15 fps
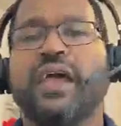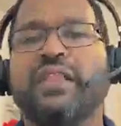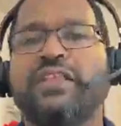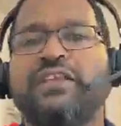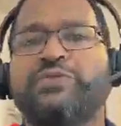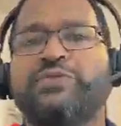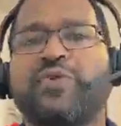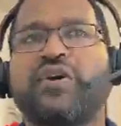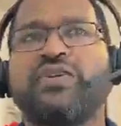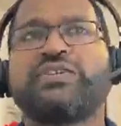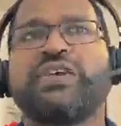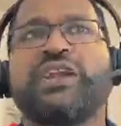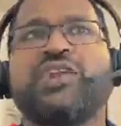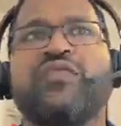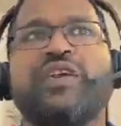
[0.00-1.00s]
In this
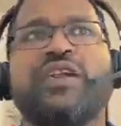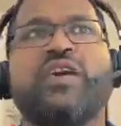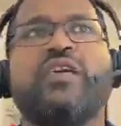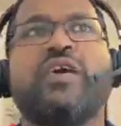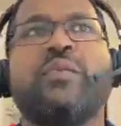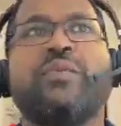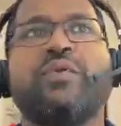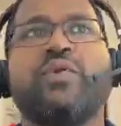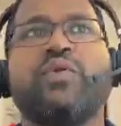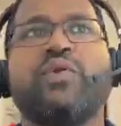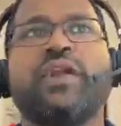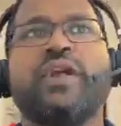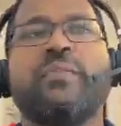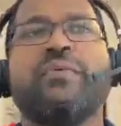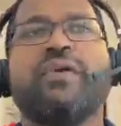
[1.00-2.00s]
project, we developed two
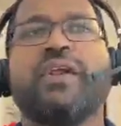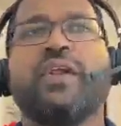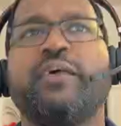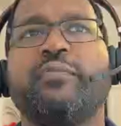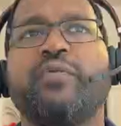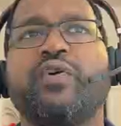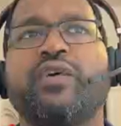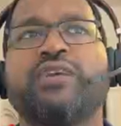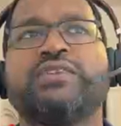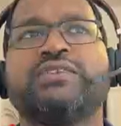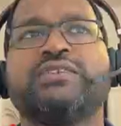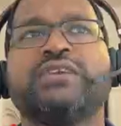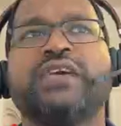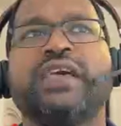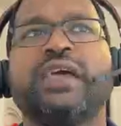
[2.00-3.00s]
deep learning
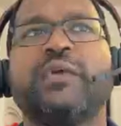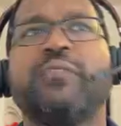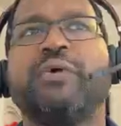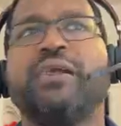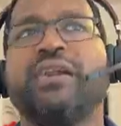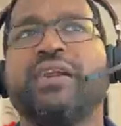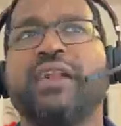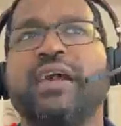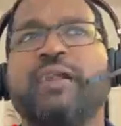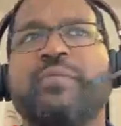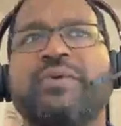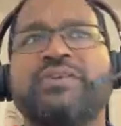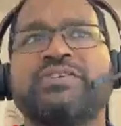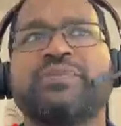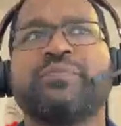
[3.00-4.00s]
models, a multi-layer
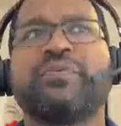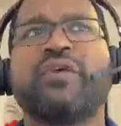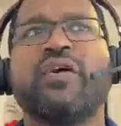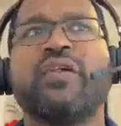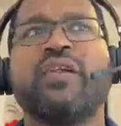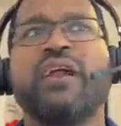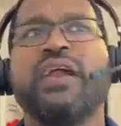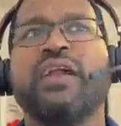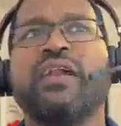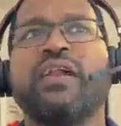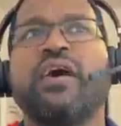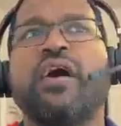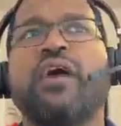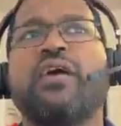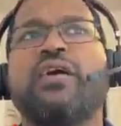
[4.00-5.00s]
perceptron and a
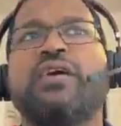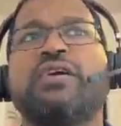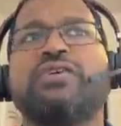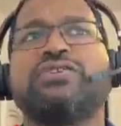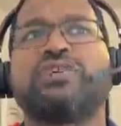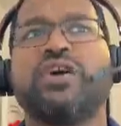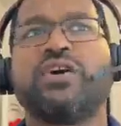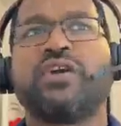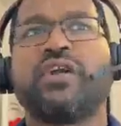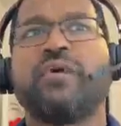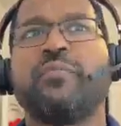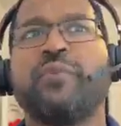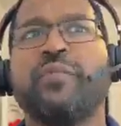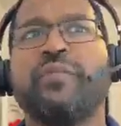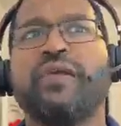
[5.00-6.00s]
long
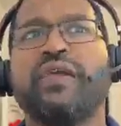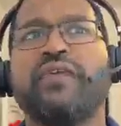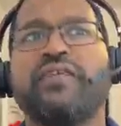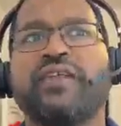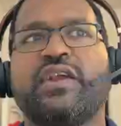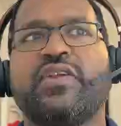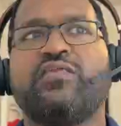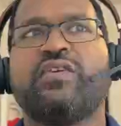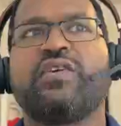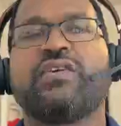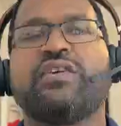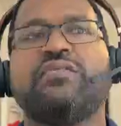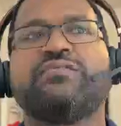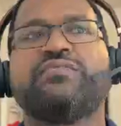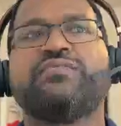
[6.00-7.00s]
short-term memory
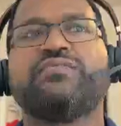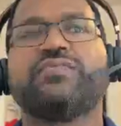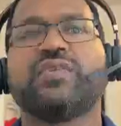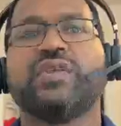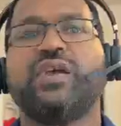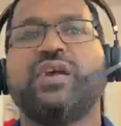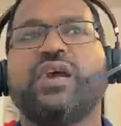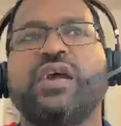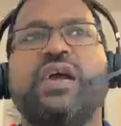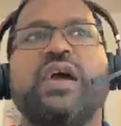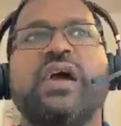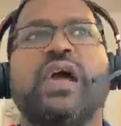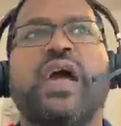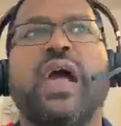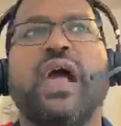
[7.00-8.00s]
network.
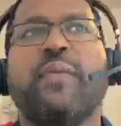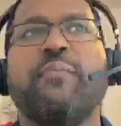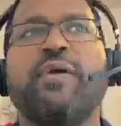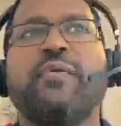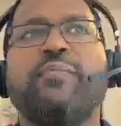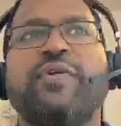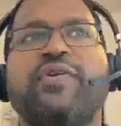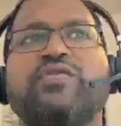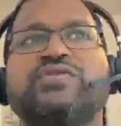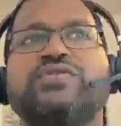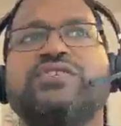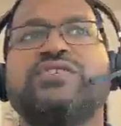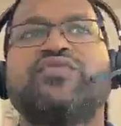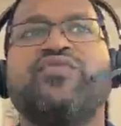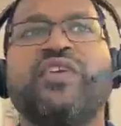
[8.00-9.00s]
MLP
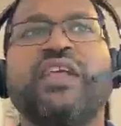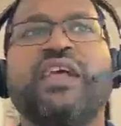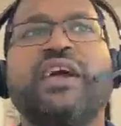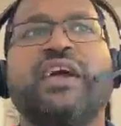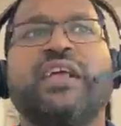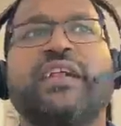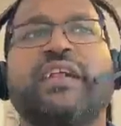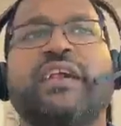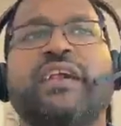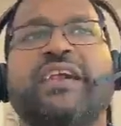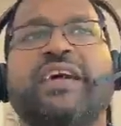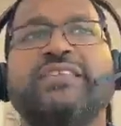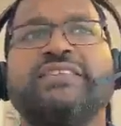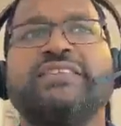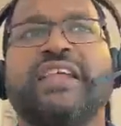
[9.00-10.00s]
uses fully connected
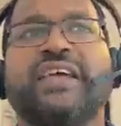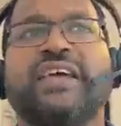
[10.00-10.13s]
dense